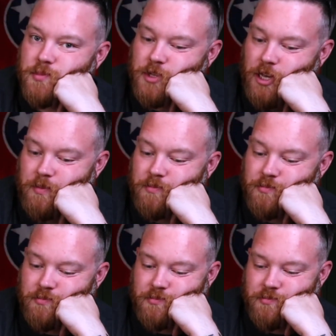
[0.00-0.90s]

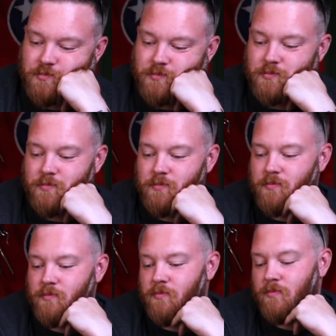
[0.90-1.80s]

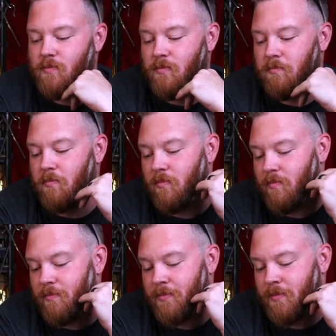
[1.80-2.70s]

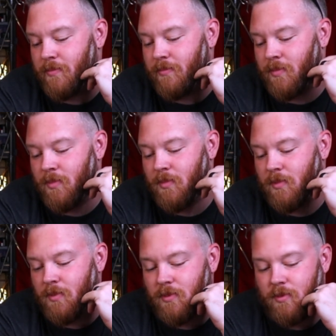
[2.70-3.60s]

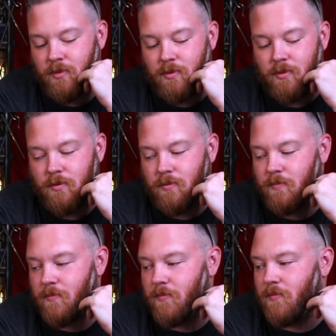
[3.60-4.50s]

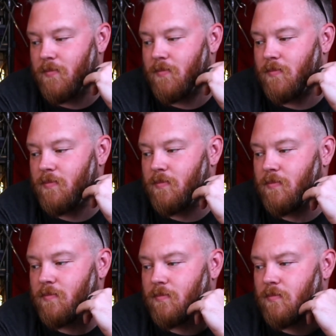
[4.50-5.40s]

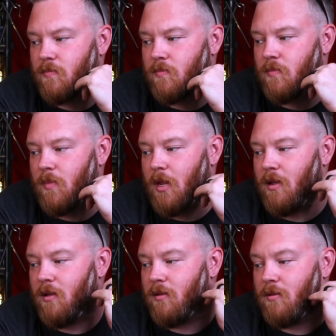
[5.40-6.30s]

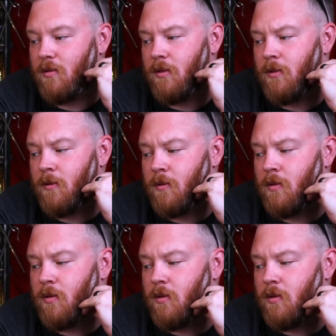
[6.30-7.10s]
This person isn't speaking.